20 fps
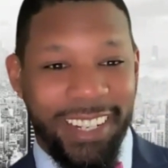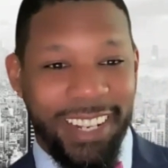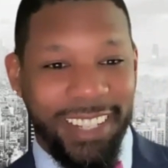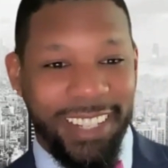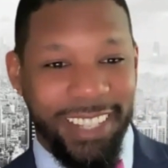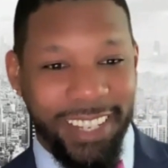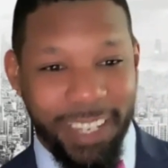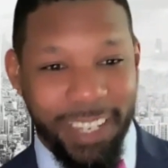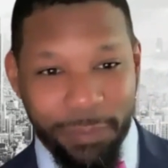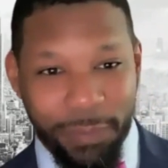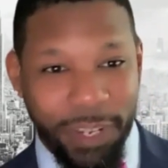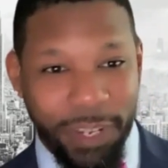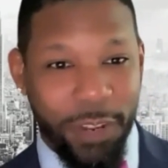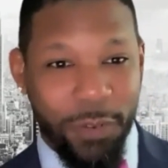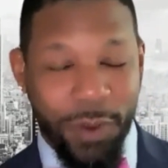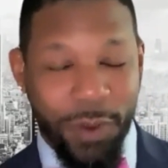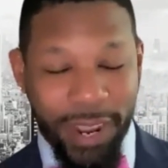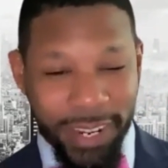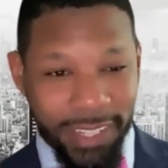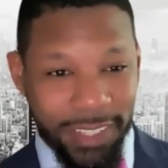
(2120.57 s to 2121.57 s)
And I think in many
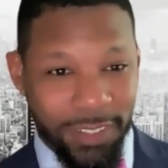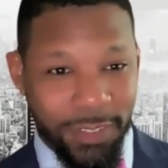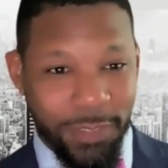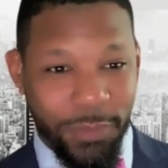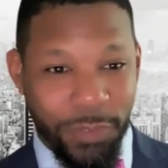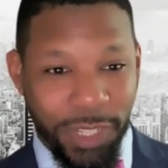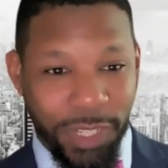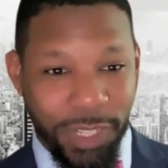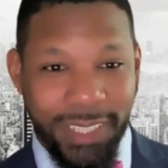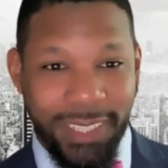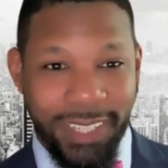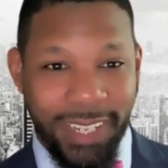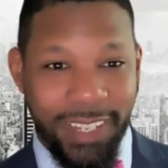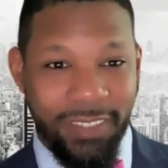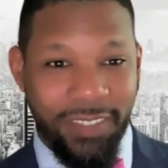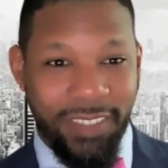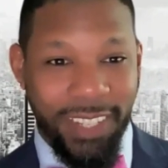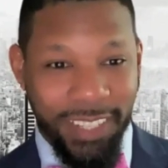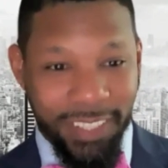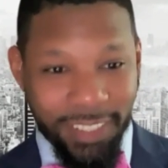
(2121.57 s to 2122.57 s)
ways really
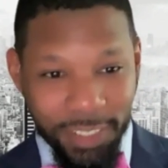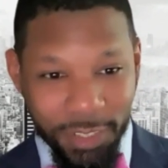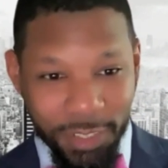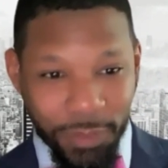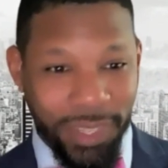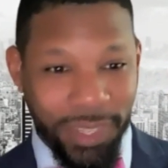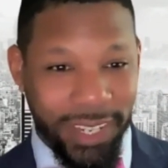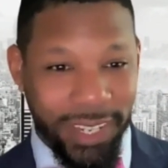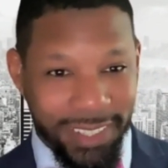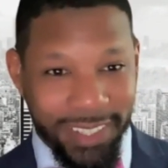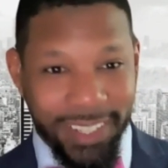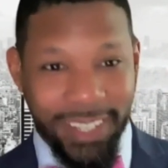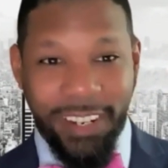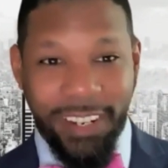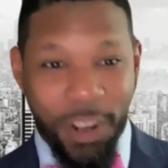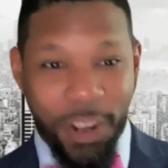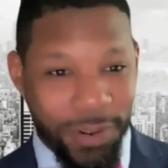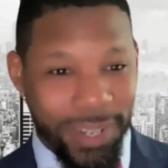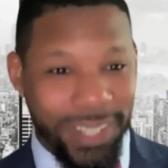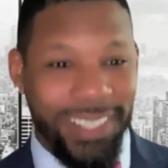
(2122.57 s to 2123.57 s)
said these two things can
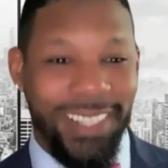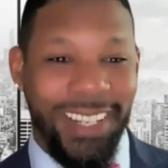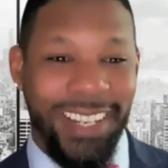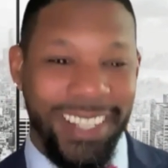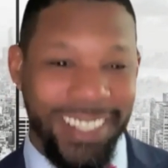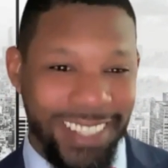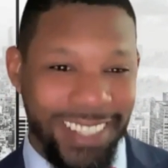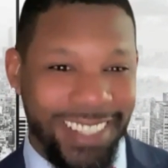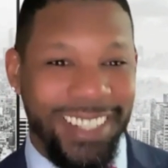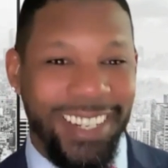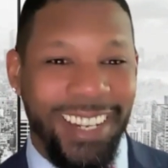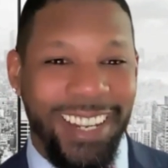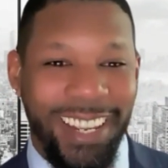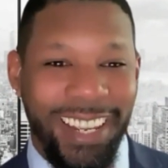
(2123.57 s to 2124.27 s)
coexist.